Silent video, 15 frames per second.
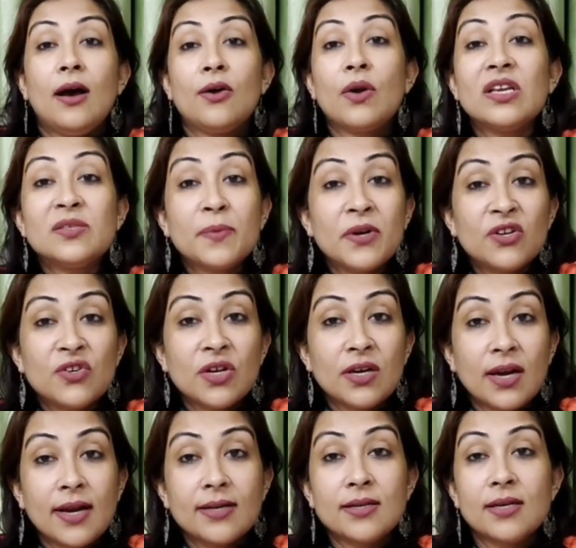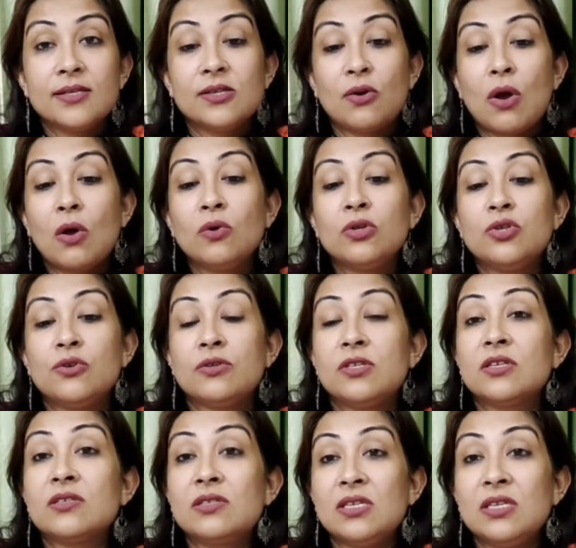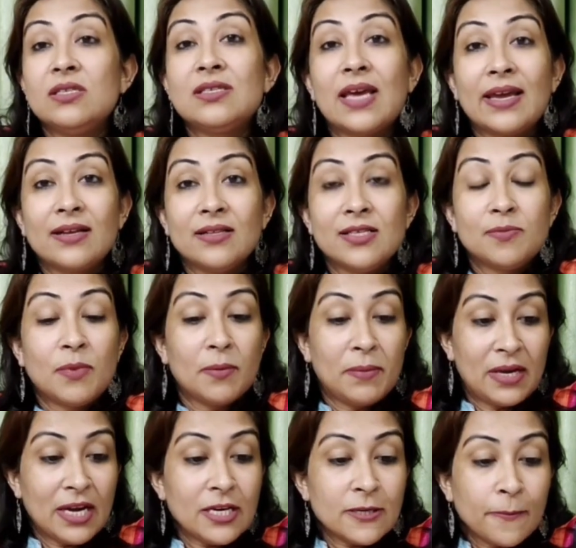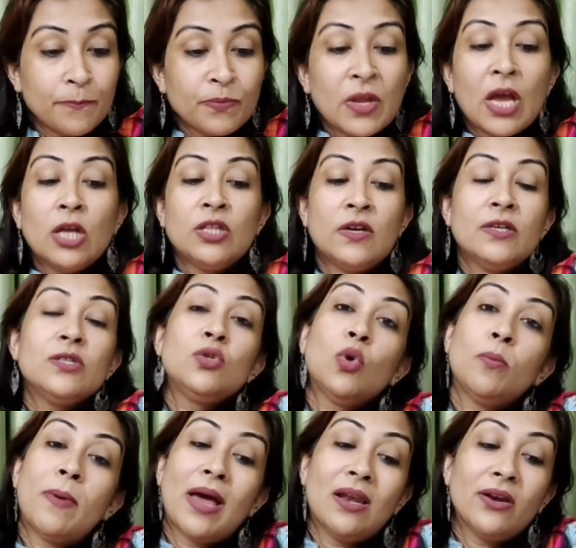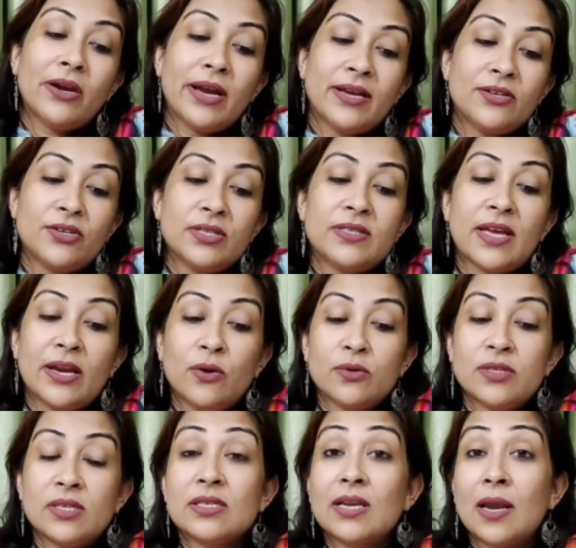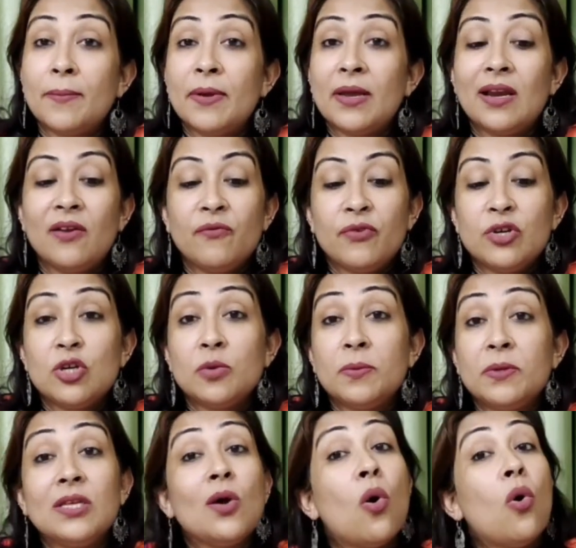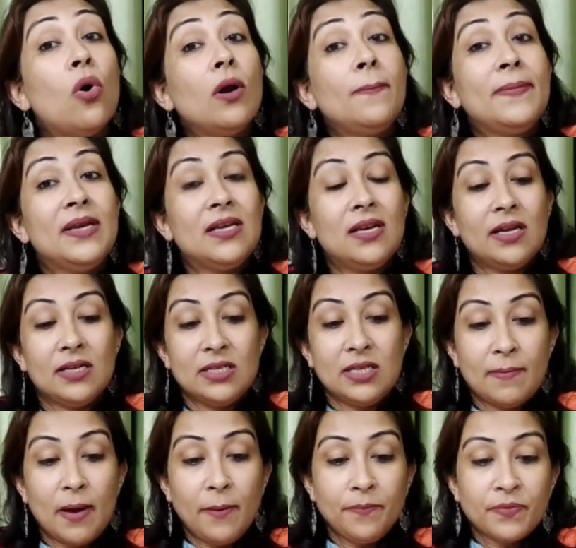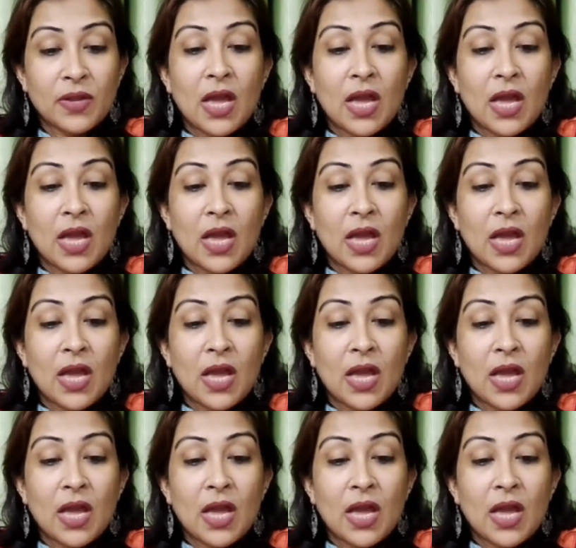Respiratory rate is around 16 cycles per minute. There is no pallor, icterus, cyanosis, clubbing, lymphadenopathy or pedal edema.